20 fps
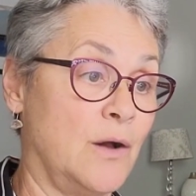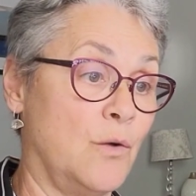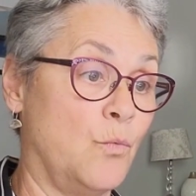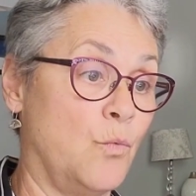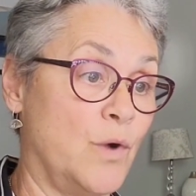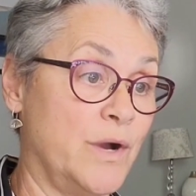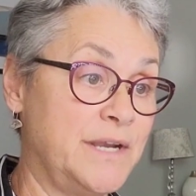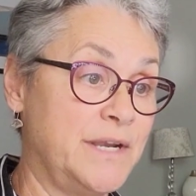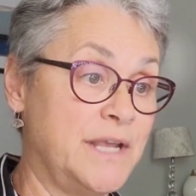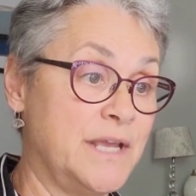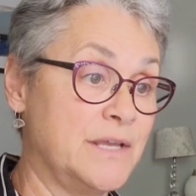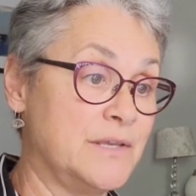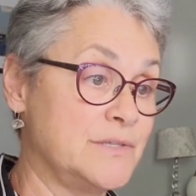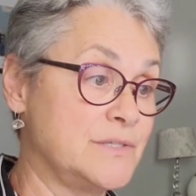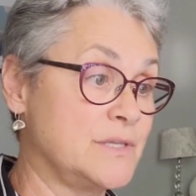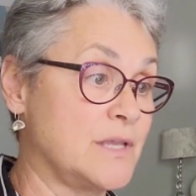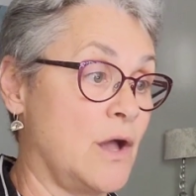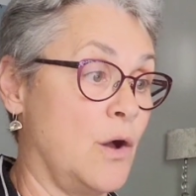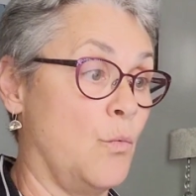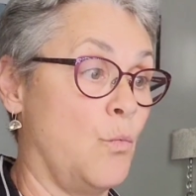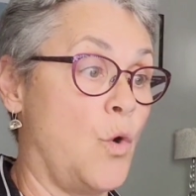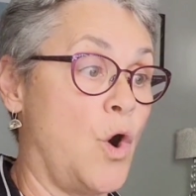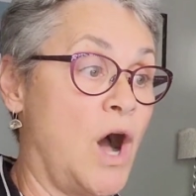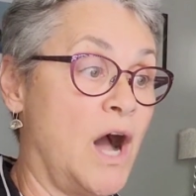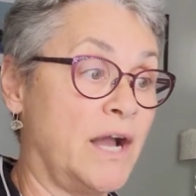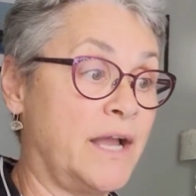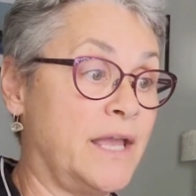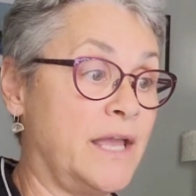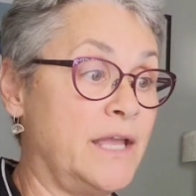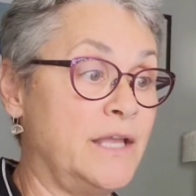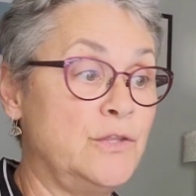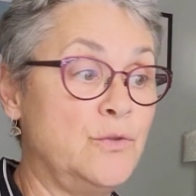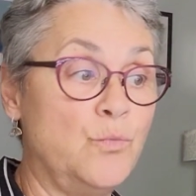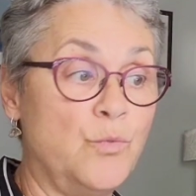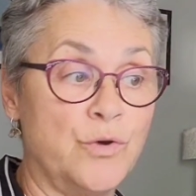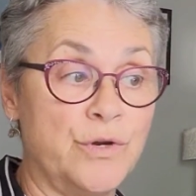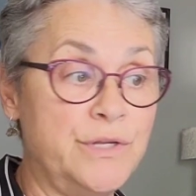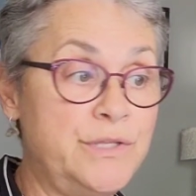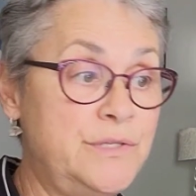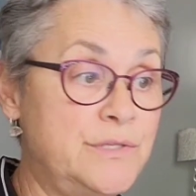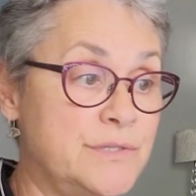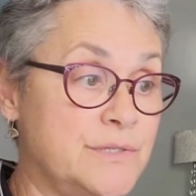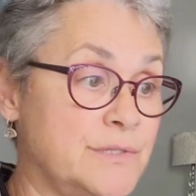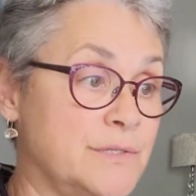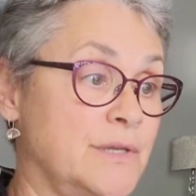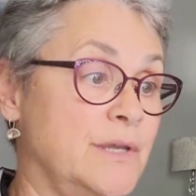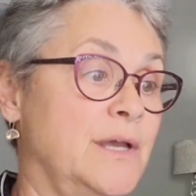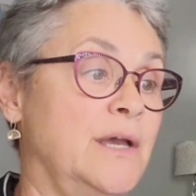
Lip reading: One is A Walk in the Woods,